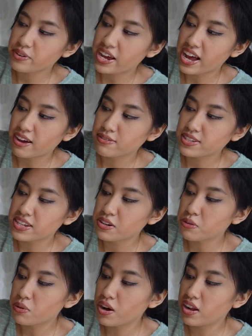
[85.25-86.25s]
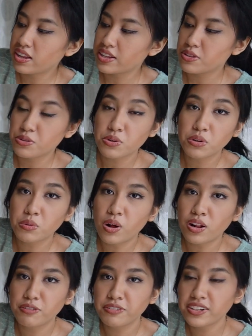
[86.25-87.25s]
We have single wall and dual
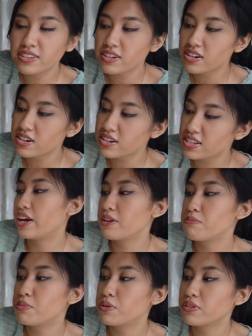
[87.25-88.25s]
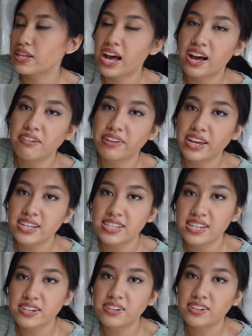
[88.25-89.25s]
wall filters, and both have a
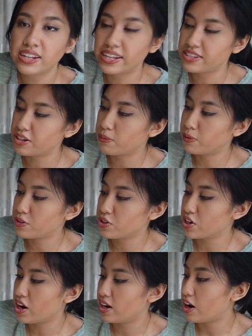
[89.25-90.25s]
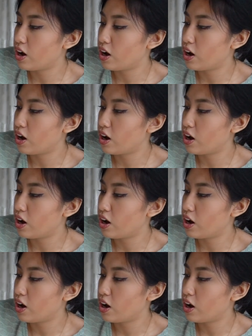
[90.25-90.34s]
single and double shot